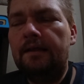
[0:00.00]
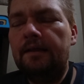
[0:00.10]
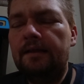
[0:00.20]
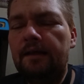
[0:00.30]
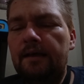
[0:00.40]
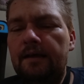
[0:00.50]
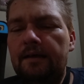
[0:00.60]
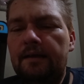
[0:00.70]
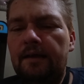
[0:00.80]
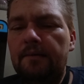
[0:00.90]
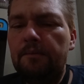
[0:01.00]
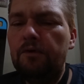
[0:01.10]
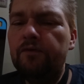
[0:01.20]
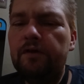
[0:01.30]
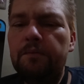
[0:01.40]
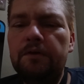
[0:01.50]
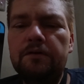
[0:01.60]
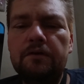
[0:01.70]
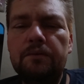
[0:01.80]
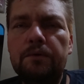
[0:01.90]
They moved him
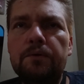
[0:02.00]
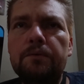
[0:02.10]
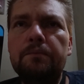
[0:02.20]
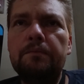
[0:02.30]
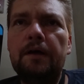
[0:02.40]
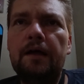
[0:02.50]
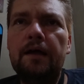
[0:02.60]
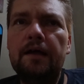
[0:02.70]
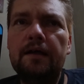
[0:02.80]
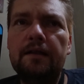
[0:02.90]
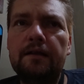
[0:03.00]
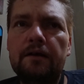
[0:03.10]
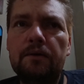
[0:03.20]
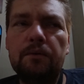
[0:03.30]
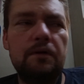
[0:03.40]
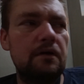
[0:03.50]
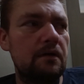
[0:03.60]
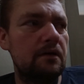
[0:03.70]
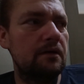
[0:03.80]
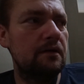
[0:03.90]
into the room, and there were,